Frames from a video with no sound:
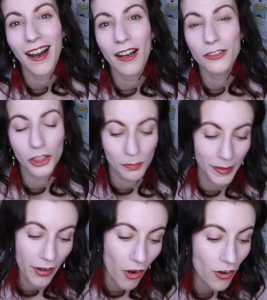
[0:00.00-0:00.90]
I've just
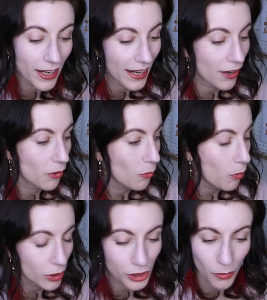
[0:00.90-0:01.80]
been on it,
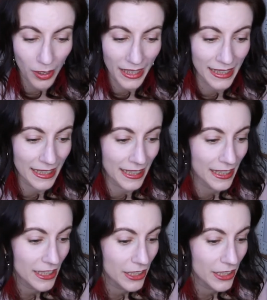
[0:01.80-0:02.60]
watching what I eat,